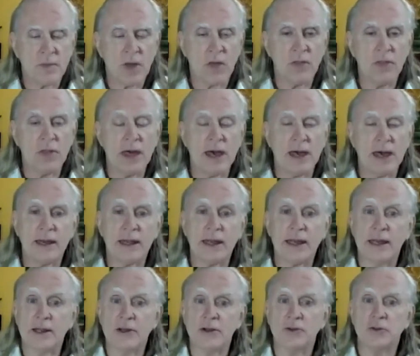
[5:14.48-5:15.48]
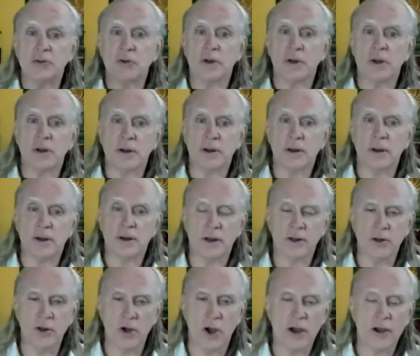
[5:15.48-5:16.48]
then it is a
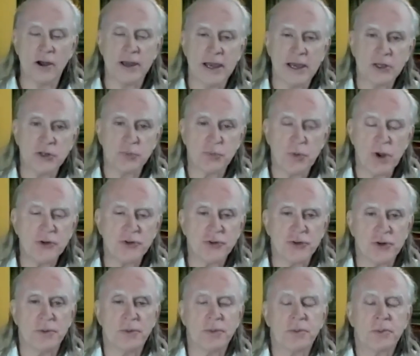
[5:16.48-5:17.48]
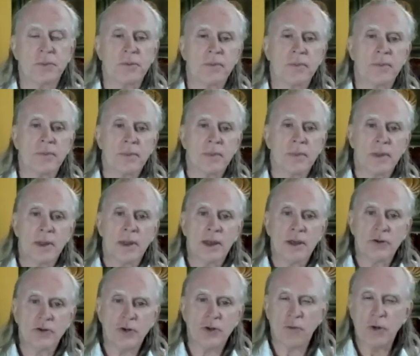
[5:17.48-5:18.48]
yang expression.
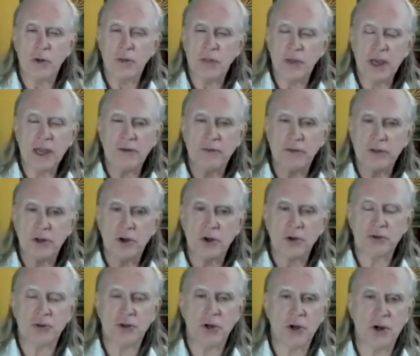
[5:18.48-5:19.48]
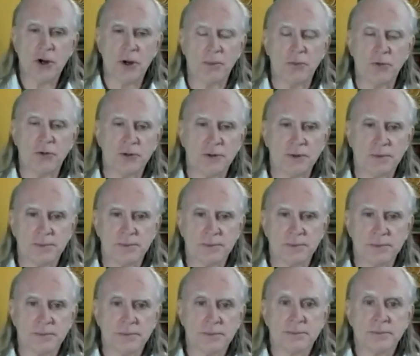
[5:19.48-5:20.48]
So if we think of it in those terms,
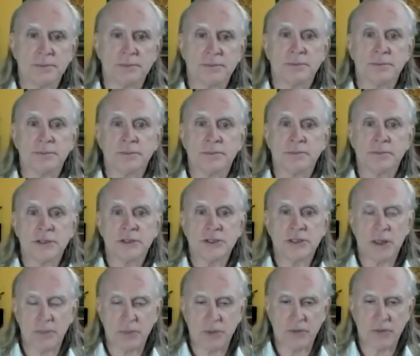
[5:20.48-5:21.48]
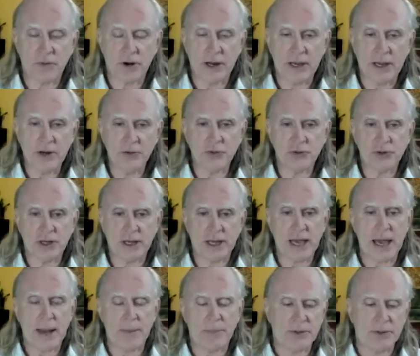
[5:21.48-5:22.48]
something very interesting
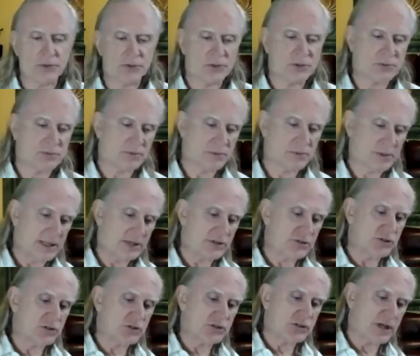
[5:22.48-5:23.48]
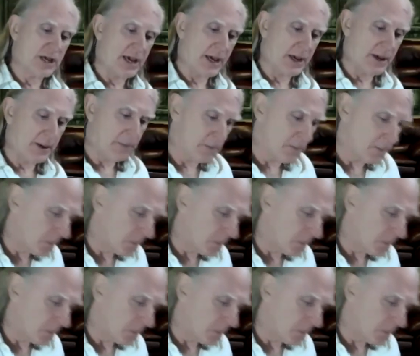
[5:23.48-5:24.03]
happens. Let's just say,